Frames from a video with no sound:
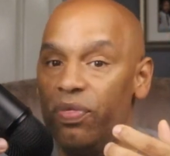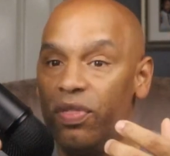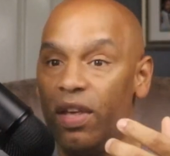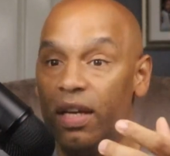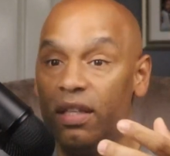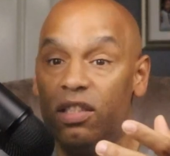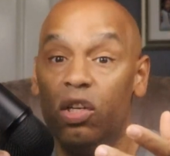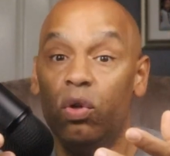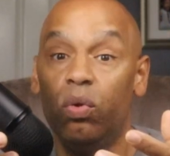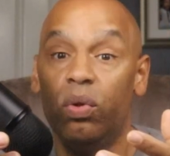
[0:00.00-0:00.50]

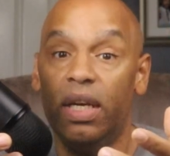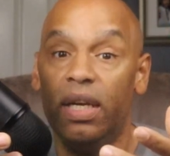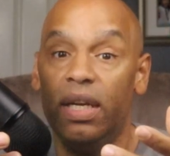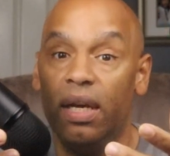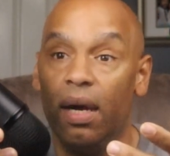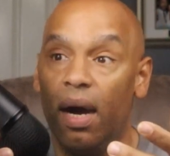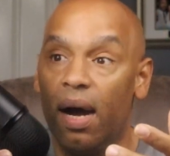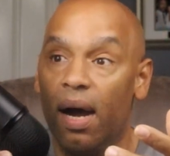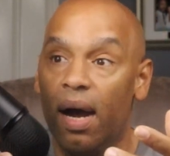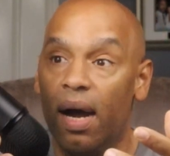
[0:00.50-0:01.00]

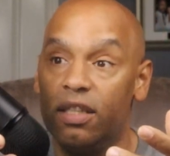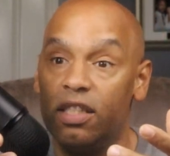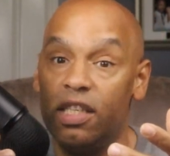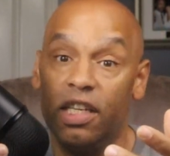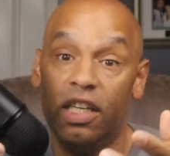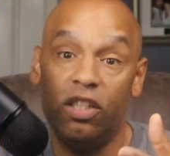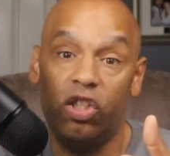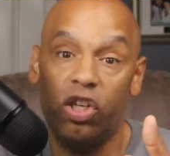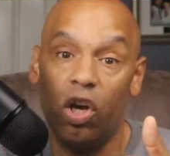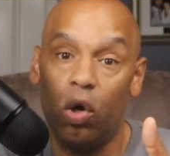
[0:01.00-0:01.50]

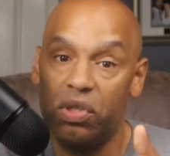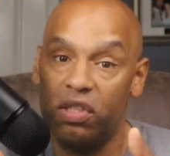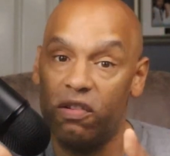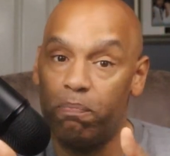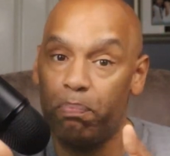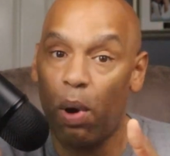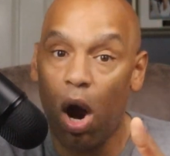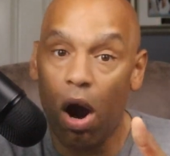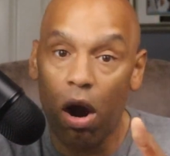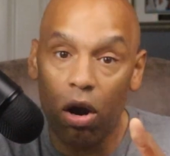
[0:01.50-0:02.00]
to the
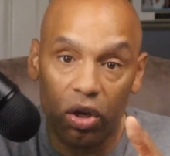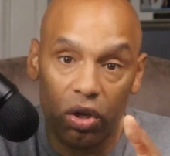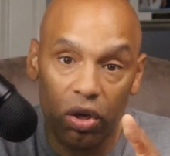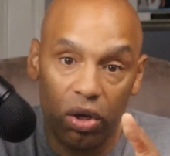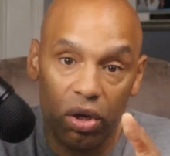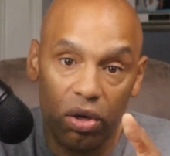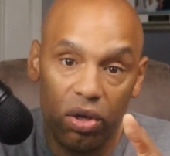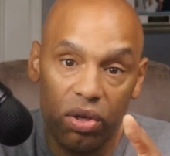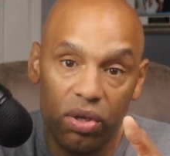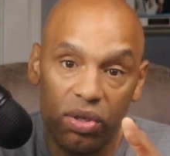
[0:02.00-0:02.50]
Joseph
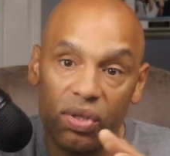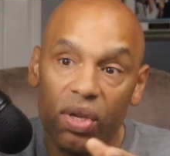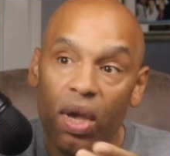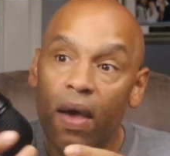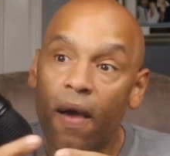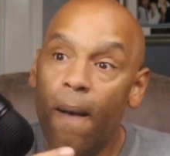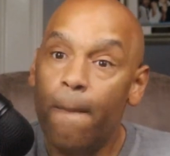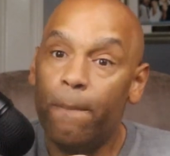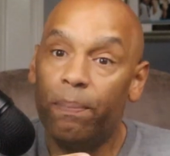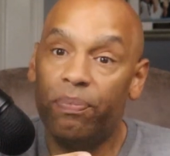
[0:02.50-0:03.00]

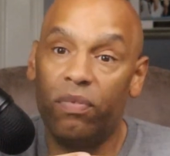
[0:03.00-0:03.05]
Parker's,